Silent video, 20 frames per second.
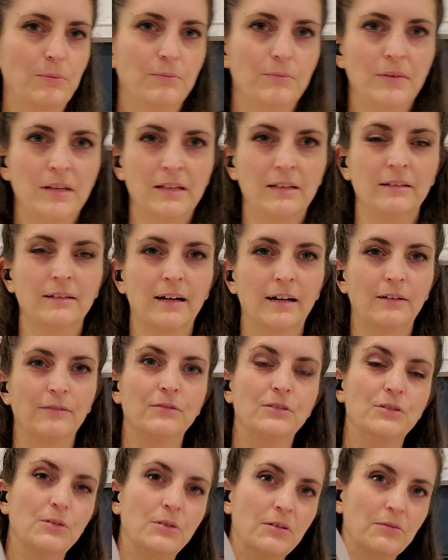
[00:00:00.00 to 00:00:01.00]
be in kind
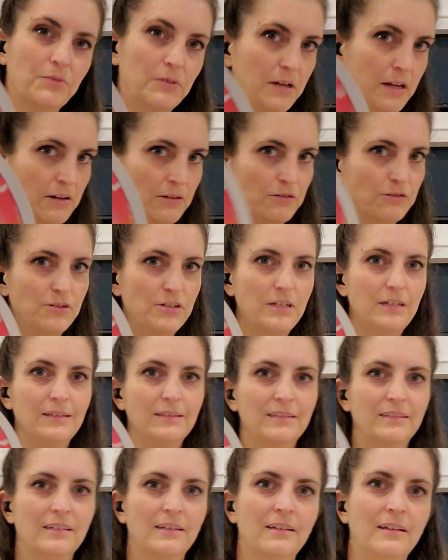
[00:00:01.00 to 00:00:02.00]
of two different
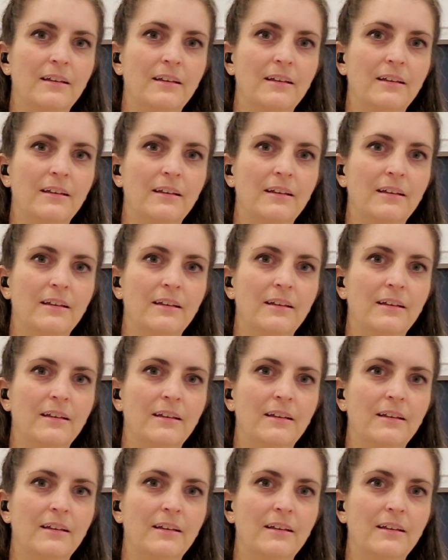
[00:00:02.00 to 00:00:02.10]
energies.